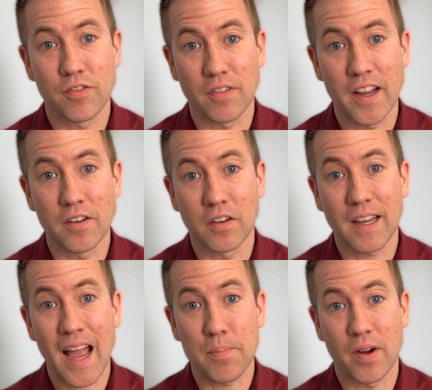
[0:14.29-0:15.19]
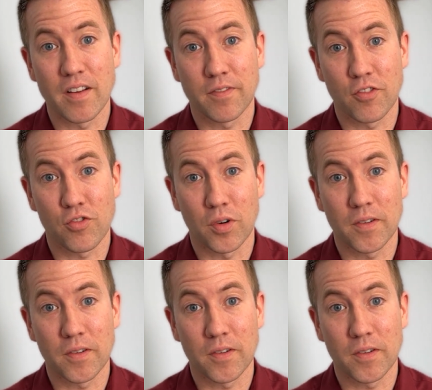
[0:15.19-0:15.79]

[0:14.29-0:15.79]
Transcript: rate, or cap rate for short.